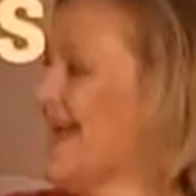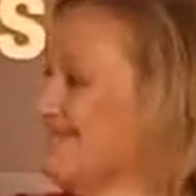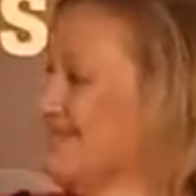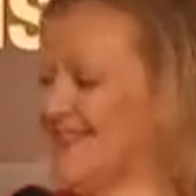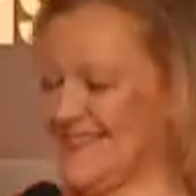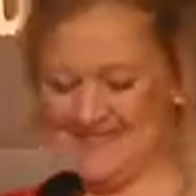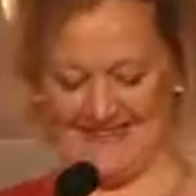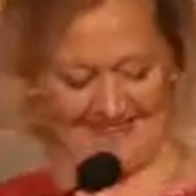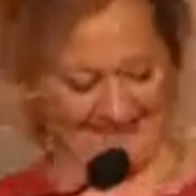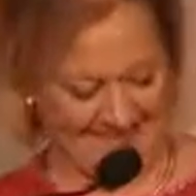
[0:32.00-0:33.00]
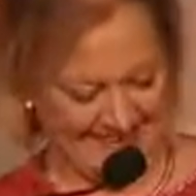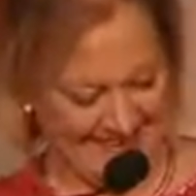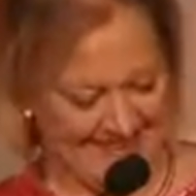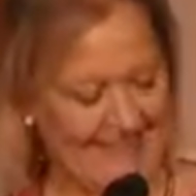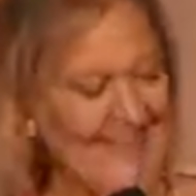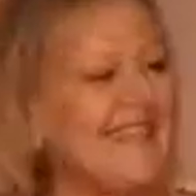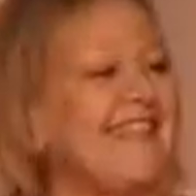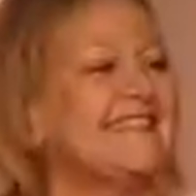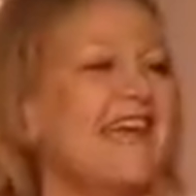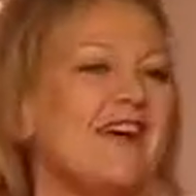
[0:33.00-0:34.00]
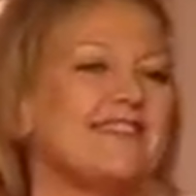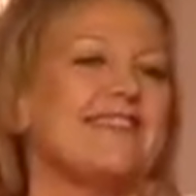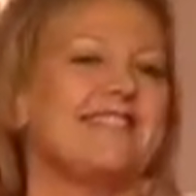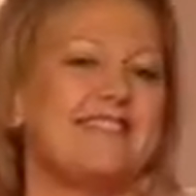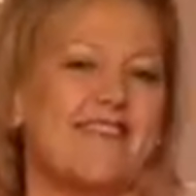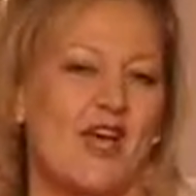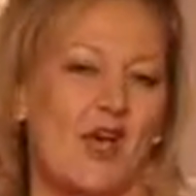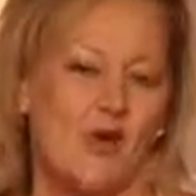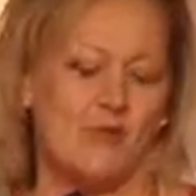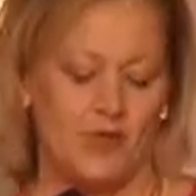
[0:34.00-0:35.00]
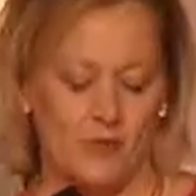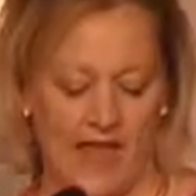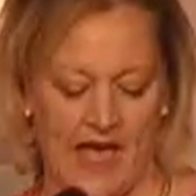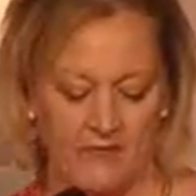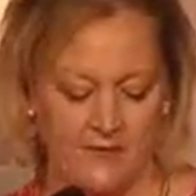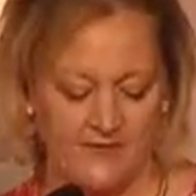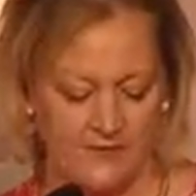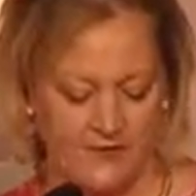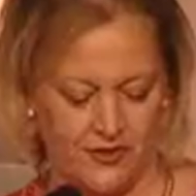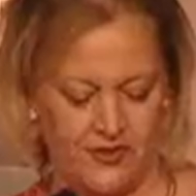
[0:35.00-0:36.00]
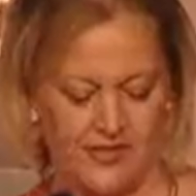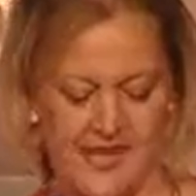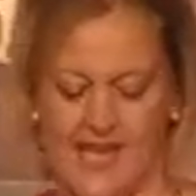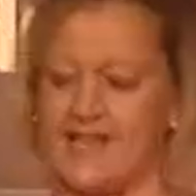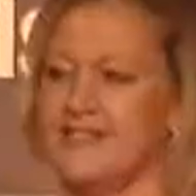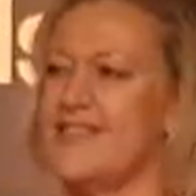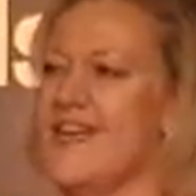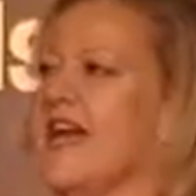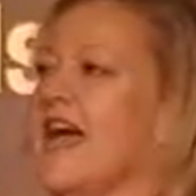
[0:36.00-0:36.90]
Absolutely. It is our sincere hope that we'll have a bit of fun tonight.